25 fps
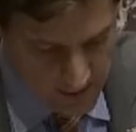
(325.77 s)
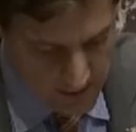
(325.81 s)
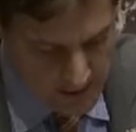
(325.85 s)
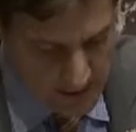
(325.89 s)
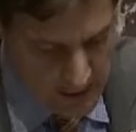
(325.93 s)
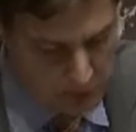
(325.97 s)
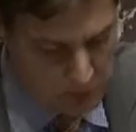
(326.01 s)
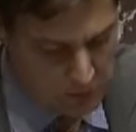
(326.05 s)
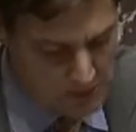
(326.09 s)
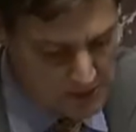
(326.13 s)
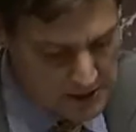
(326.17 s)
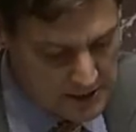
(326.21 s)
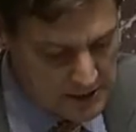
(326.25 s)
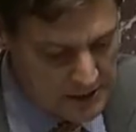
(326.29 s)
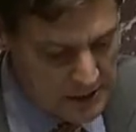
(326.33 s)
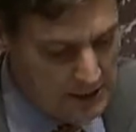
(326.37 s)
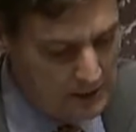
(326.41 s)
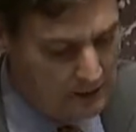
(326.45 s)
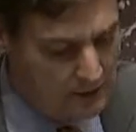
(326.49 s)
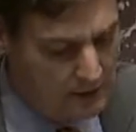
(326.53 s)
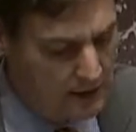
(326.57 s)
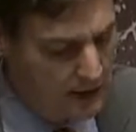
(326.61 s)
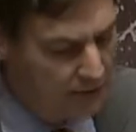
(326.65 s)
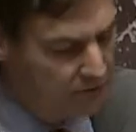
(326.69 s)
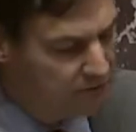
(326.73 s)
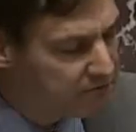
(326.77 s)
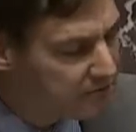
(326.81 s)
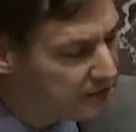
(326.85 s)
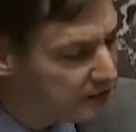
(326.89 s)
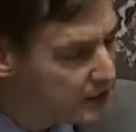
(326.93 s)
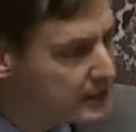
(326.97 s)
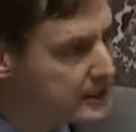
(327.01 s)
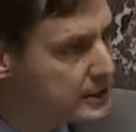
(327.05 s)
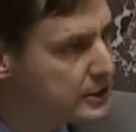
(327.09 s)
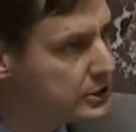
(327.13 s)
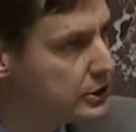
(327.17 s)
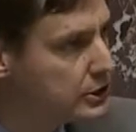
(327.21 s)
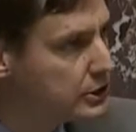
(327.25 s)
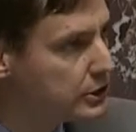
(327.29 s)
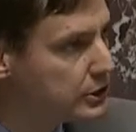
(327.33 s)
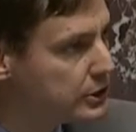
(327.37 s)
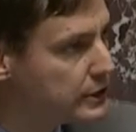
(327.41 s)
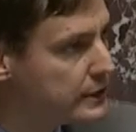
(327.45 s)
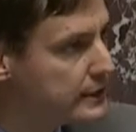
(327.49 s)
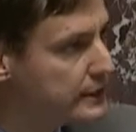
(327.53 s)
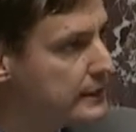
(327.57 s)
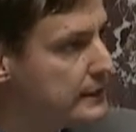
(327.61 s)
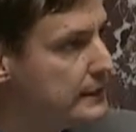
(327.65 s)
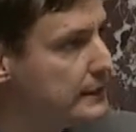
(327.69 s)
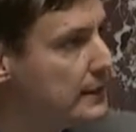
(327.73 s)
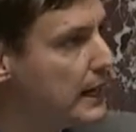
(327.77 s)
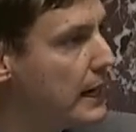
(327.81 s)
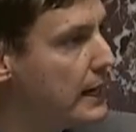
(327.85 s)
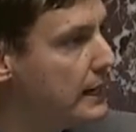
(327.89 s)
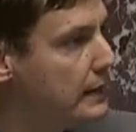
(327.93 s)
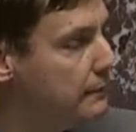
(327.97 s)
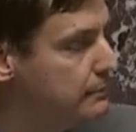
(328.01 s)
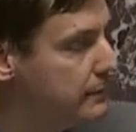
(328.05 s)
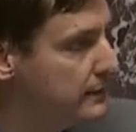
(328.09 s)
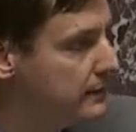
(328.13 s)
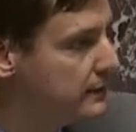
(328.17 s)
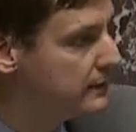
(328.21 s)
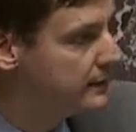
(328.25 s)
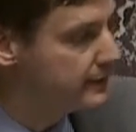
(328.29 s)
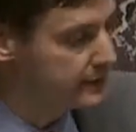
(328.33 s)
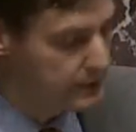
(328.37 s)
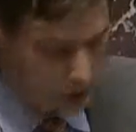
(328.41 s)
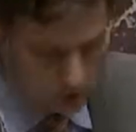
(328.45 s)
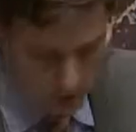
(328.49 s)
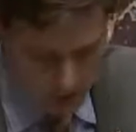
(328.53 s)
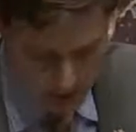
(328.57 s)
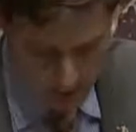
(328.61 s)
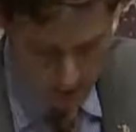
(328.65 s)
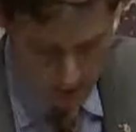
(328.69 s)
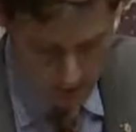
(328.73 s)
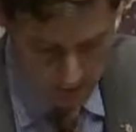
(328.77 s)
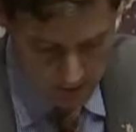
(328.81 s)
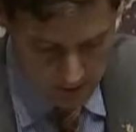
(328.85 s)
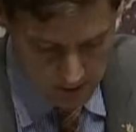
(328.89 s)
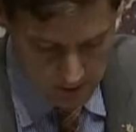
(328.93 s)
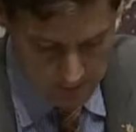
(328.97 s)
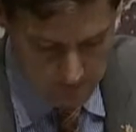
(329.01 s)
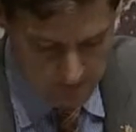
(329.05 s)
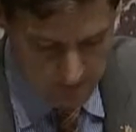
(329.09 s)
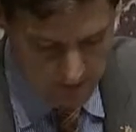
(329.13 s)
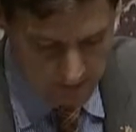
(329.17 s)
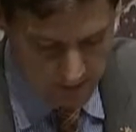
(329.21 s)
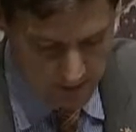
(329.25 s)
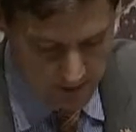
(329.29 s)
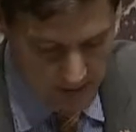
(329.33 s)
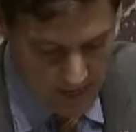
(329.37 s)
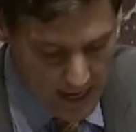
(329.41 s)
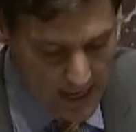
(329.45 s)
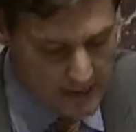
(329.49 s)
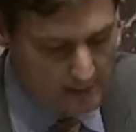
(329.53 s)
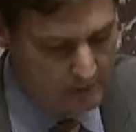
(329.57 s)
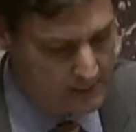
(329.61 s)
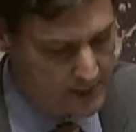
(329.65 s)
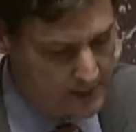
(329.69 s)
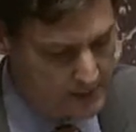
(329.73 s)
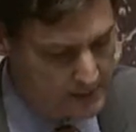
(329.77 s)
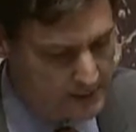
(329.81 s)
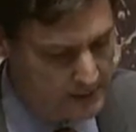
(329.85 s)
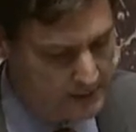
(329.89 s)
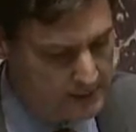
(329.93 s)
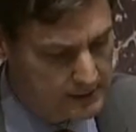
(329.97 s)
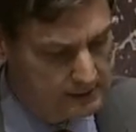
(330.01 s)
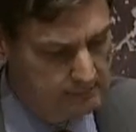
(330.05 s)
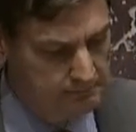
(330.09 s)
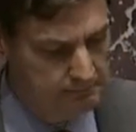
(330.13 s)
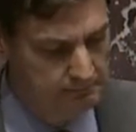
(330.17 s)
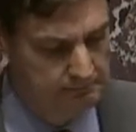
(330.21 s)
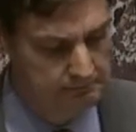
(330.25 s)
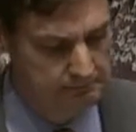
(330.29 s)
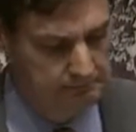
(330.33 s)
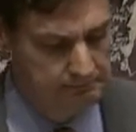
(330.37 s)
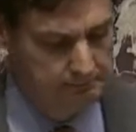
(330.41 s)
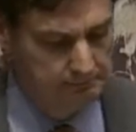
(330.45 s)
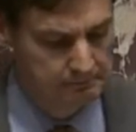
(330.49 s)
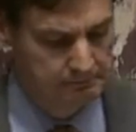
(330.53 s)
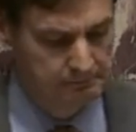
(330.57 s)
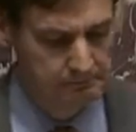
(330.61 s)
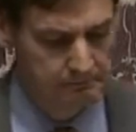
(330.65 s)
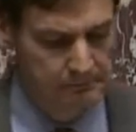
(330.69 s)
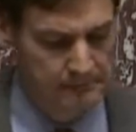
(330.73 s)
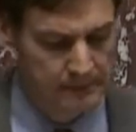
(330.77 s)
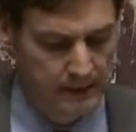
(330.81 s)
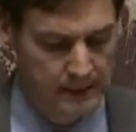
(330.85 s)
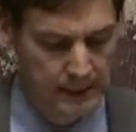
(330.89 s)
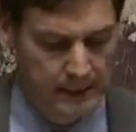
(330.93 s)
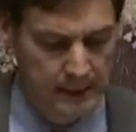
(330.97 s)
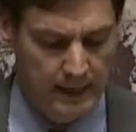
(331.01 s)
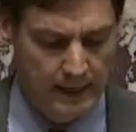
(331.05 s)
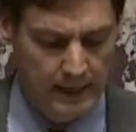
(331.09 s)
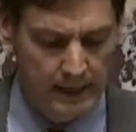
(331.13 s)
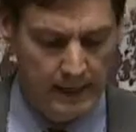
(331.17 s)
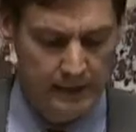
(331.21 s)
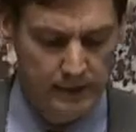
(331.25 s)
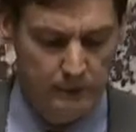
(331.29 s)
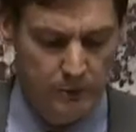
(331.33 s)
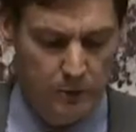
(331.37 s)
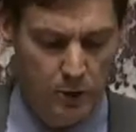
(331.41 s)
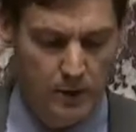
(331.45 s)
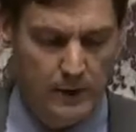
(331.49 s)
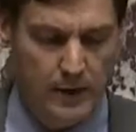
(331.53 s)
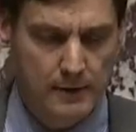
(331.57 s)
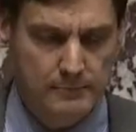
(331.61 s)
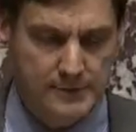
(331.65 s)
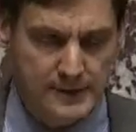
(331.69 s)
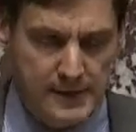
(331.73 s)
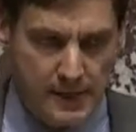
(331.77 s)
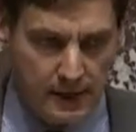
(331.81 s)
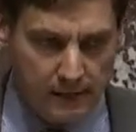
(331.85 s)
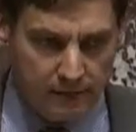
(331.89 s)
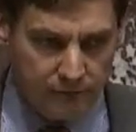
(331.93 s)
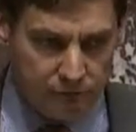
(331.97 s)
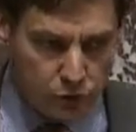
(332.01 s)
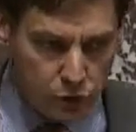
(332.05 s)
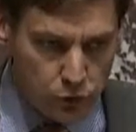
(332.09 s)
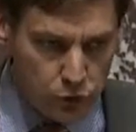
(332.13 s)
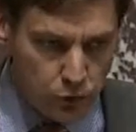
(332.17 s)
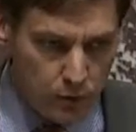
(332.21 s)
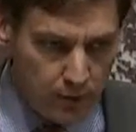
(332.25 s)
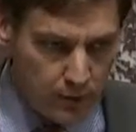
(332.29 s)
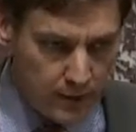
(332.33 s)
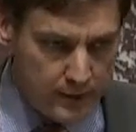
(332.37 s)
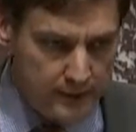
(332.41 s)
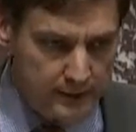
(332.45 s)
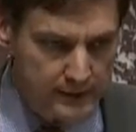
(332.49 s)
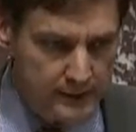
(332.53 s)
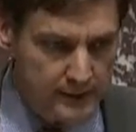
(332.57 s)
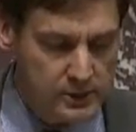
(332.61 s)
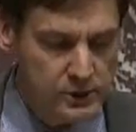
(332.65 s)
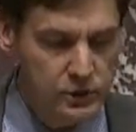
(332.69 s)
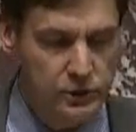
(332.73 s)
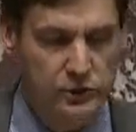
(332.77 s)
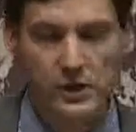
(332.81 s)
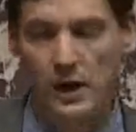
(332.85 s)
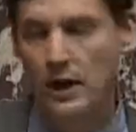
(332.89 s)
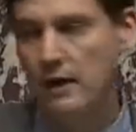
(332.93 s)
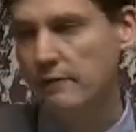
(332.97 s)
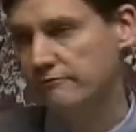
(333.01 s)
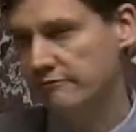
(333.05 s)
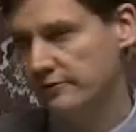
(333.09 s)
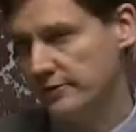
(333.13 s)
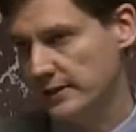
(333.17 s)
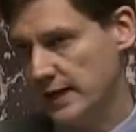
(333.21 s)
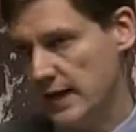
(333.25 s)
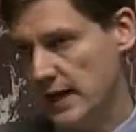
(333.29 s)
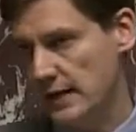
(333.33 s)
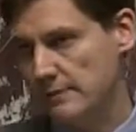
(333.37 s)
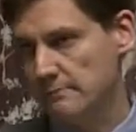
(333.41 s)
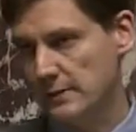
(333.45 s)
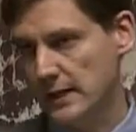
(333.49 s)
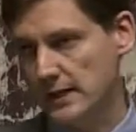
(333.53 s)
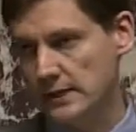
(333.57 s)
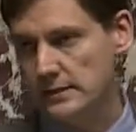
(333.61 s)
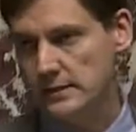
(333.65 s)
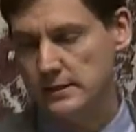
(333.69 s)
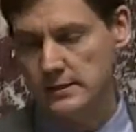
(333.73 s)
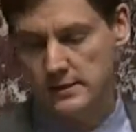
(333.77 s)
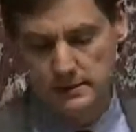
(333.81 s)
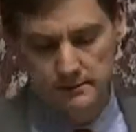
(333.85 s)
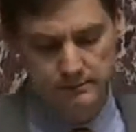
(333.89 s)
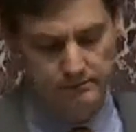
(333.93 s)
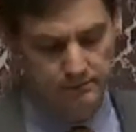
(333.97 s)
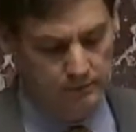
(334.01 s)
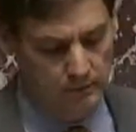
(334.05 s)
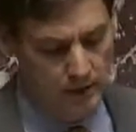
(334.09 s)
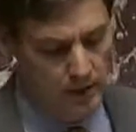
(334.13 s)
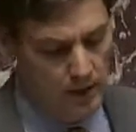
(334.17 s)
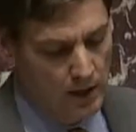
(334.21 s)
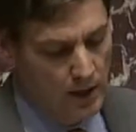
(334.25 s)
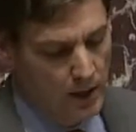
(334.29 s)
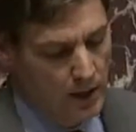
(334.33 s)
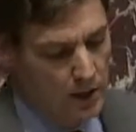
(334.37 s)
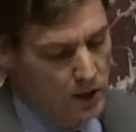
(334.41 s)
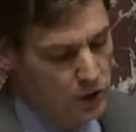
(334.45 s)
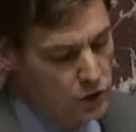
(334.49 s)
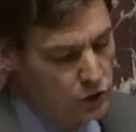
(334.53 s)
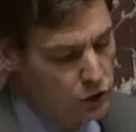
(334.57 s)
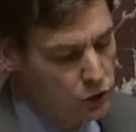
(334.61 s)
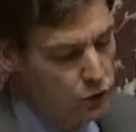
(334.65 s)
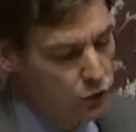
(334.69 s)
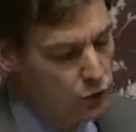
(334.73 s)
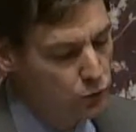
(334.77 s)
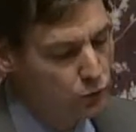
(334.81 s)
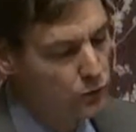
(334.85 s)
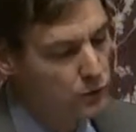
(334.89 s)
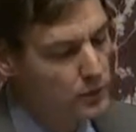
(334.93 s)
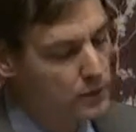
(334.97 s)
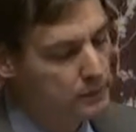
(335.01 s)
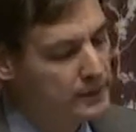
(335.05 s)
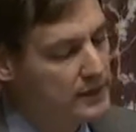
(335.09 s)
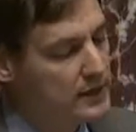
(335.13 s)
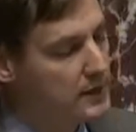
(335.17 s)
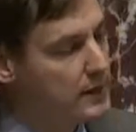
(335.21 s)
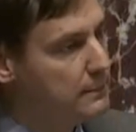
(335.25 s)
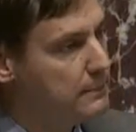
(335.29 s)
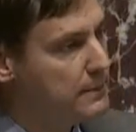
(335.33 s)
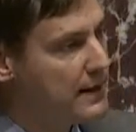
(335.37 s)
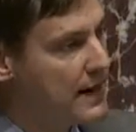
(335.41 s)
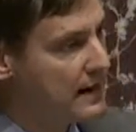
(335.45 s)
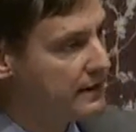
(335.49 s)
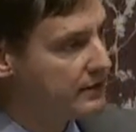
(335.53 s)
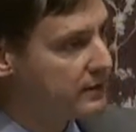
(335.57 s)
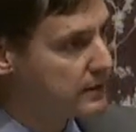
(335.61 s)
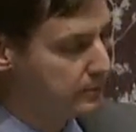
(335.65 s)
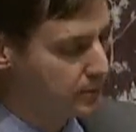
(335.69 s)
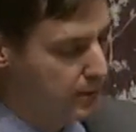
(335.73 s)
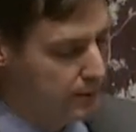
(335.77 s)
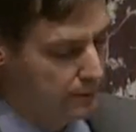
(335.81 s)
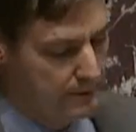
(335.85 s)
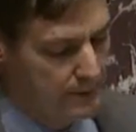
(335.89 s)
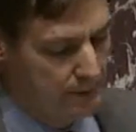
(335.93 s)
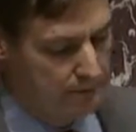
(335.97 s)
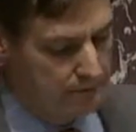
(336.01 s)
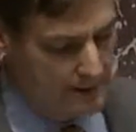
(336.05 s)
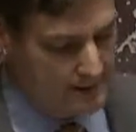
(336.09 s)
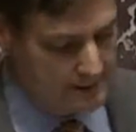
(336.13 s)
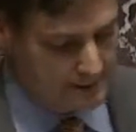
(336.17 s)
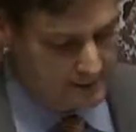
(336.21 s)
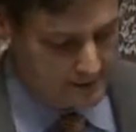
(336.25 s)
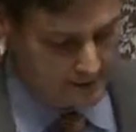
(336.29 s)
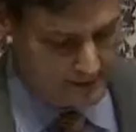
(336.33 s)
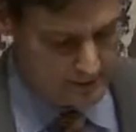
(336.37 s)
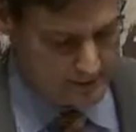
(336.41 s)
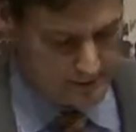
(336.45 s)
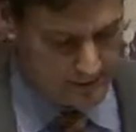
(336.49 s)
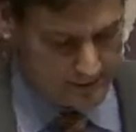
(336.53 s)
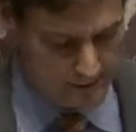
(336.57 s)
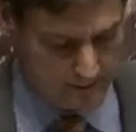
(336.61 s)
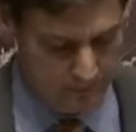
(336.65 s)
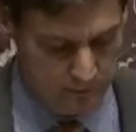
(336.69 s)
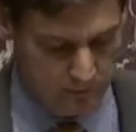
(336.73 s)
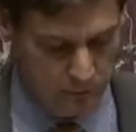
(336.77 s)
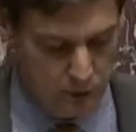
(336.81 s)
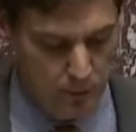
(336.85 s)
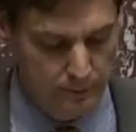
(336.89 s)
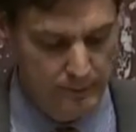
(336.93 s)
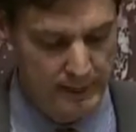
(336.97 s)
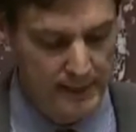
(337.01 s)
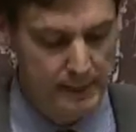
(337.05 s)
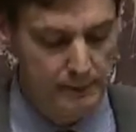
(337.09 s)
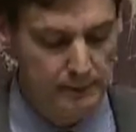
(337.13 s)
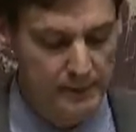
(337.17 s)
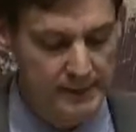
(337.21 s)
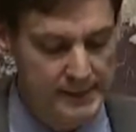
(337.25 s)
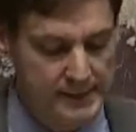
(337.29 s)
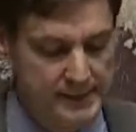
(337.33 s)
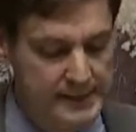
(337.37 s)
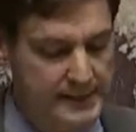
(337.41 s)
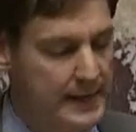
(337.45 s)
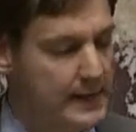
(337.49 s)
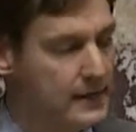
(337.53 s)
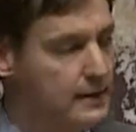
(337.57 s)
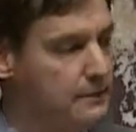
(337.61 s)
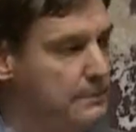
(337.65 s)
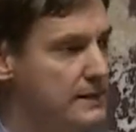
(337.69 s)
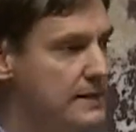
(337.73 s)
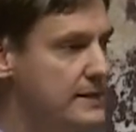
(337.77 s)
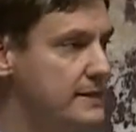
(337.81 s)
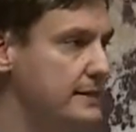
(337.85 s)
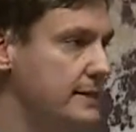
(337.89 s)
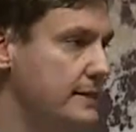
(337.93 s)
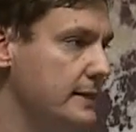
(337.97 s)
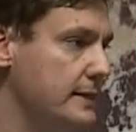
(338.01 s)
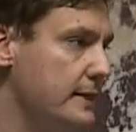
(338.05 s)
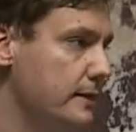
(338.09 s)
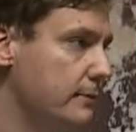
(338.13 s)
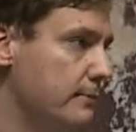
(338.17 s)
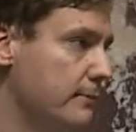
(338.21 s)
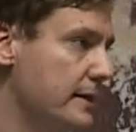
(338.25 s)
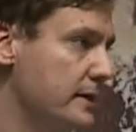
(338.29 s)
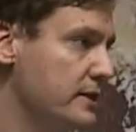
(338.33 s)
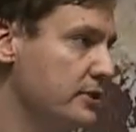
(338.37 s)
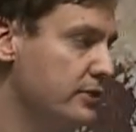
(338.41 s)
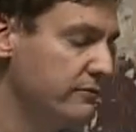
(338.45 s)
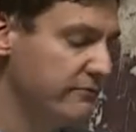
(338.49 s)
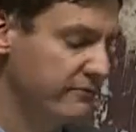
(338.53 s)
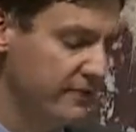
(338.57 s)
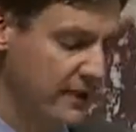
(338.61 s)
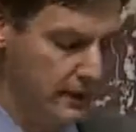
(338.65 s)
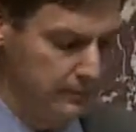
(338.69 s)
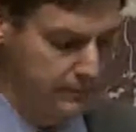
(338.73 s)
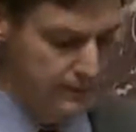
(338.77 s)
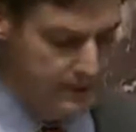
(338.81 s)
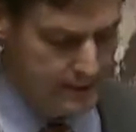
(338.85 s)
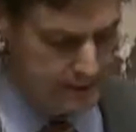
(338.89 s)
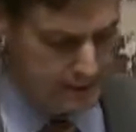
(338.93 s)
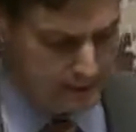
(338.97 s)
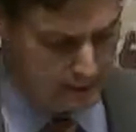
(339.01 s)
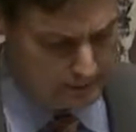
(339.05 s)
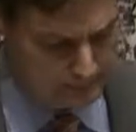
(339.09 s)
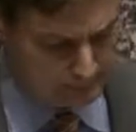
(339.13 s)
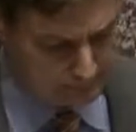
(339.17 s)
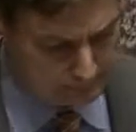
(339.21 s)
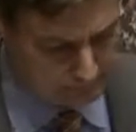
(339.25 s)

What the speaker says: He worked in a very dirty, unappealing job for 9 months, and the program said, if you work in this job for 9 months, you will be on a path to permanent residence. You'll be able to stay in BC and raise your family here.